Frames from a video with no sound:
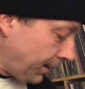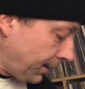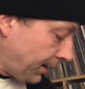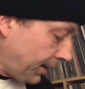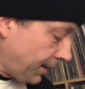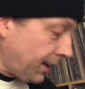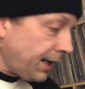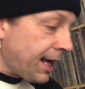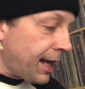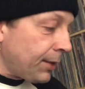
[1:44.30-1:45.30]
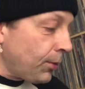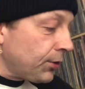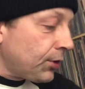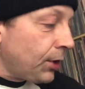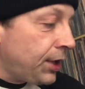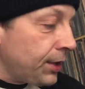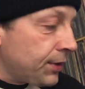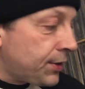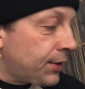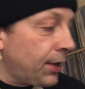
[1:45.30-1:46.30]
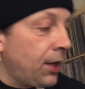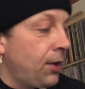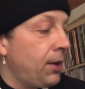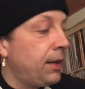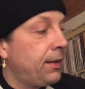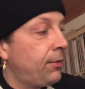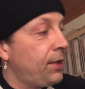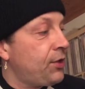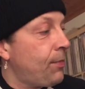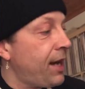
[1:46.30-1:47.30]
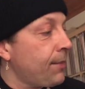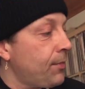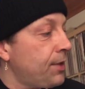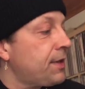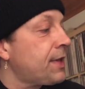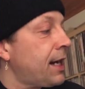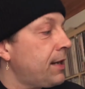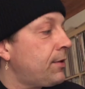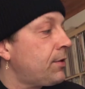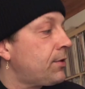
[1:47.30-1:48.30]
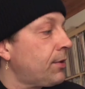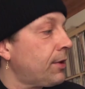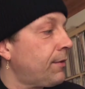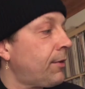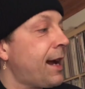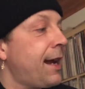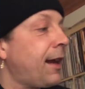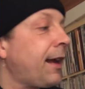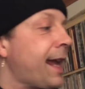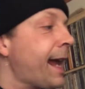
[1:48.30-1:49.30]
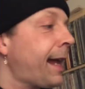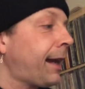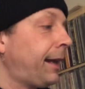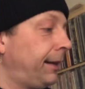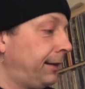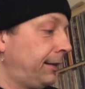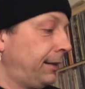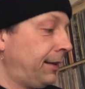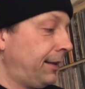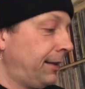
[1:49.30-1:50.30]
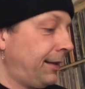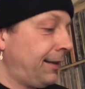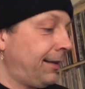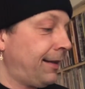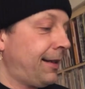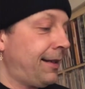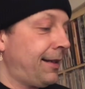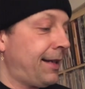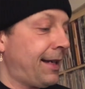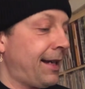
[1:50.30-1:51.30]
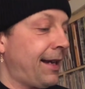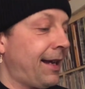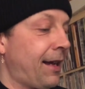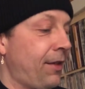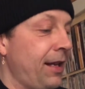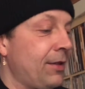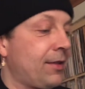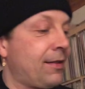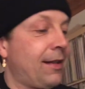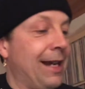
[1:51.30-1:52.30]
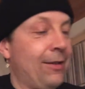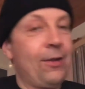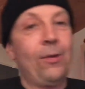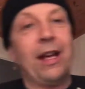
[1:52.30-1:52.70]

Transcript: Then again, it was so good, so Richie Blackmore decided to sort of write it again, and I think it's kind of cool